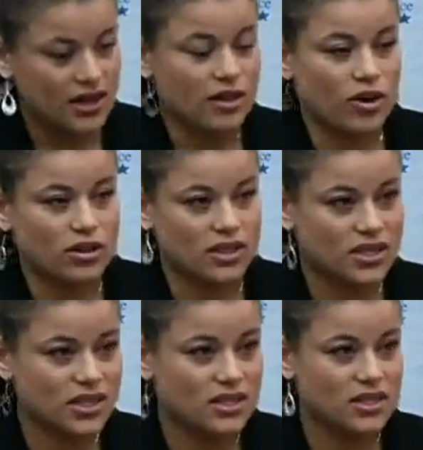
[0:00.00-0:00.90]
in the early
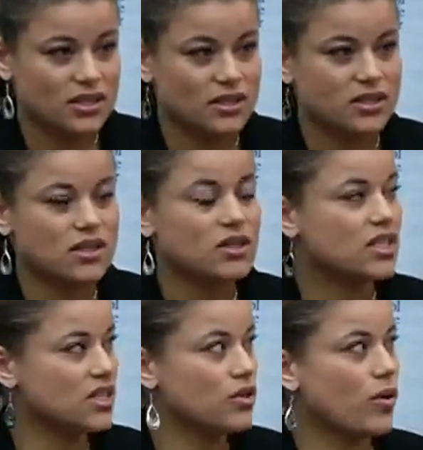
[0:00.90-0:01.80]
60s,
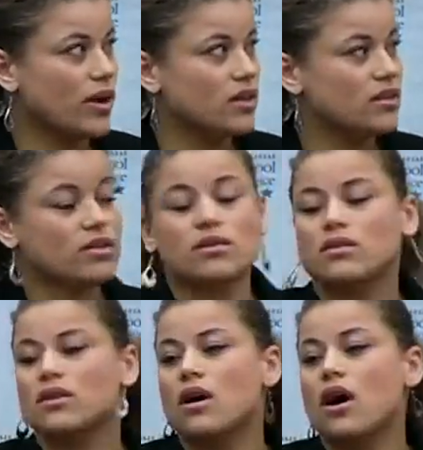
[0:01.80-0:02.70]
she joined
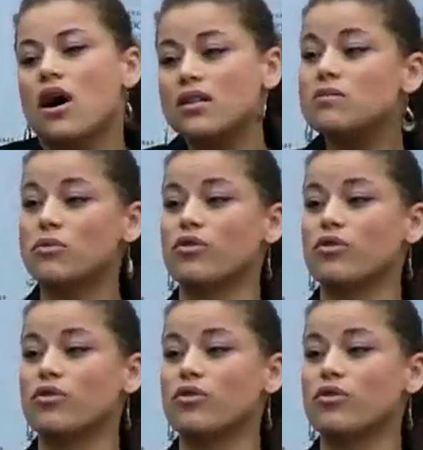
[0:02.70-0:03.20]
other